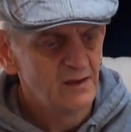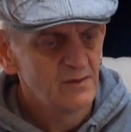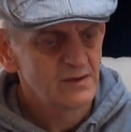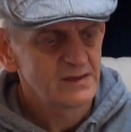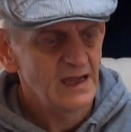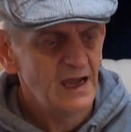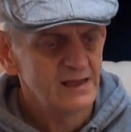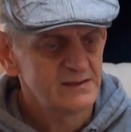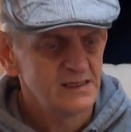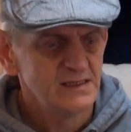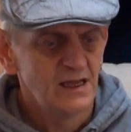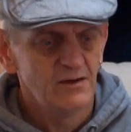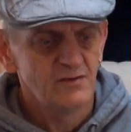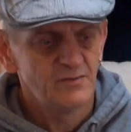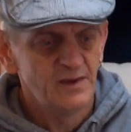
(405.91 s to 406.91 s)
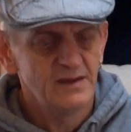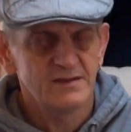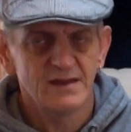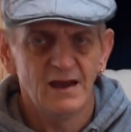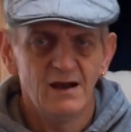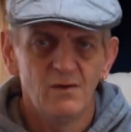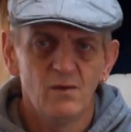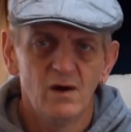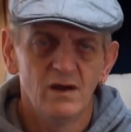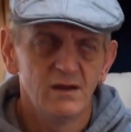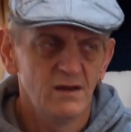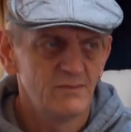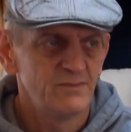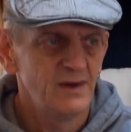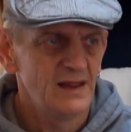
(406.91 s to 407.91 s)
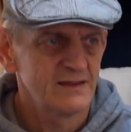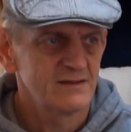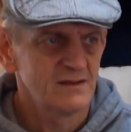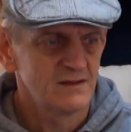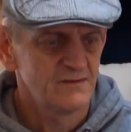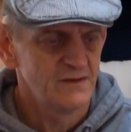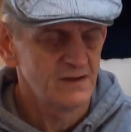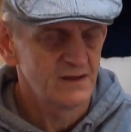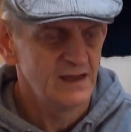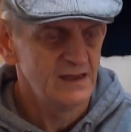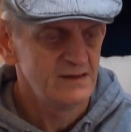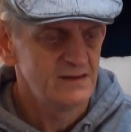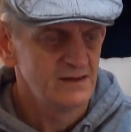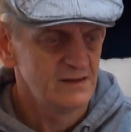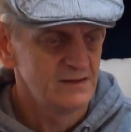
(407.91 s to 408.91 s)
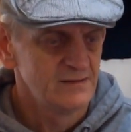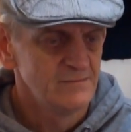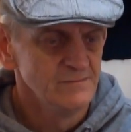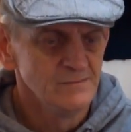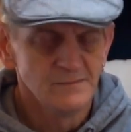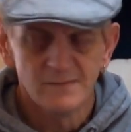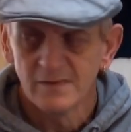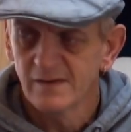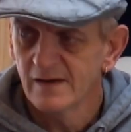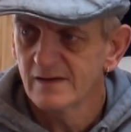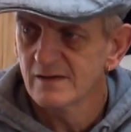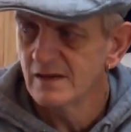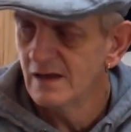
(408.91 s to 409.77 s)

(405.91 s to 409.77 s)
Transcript: we started to use bits out of one, you know, plasters for kids and things